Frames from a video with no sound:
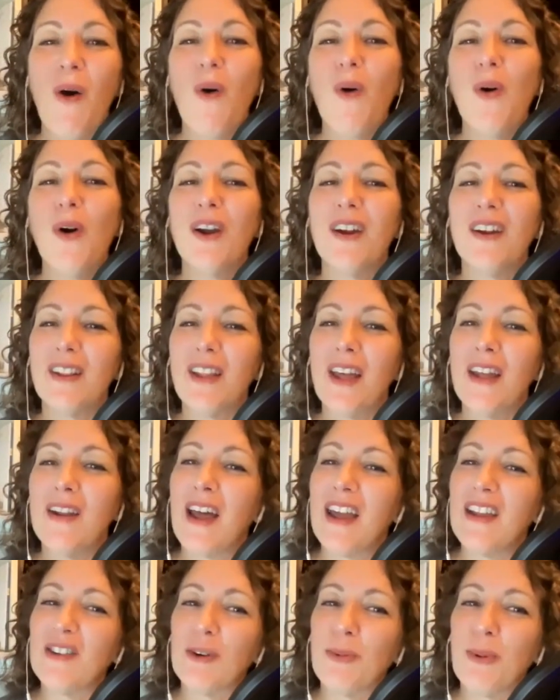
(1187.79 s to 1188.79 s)
or a
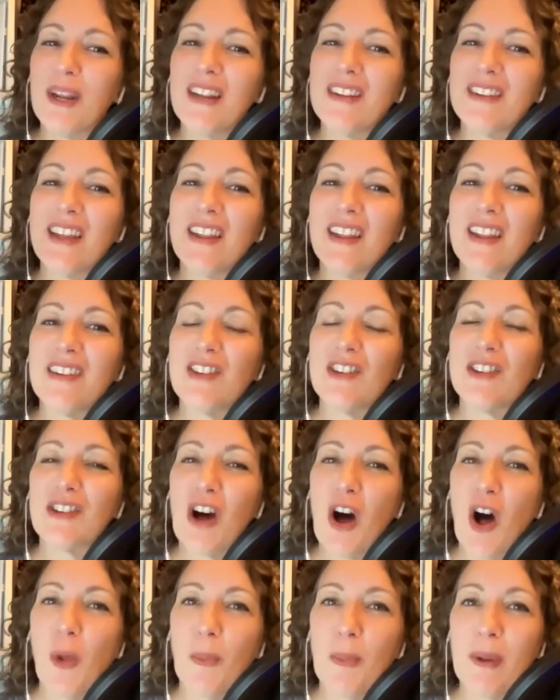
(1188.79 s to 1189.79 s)
nicer way to say that is just
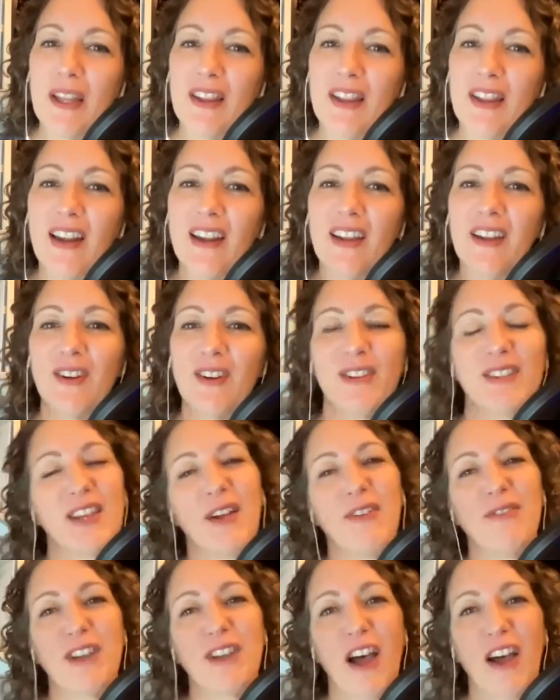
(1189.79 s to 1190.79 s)
calming that inner
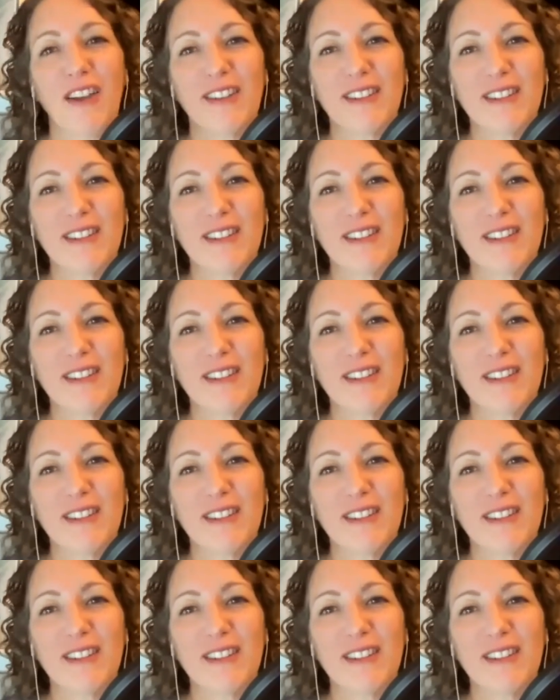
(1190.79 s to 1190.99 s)
self-talk.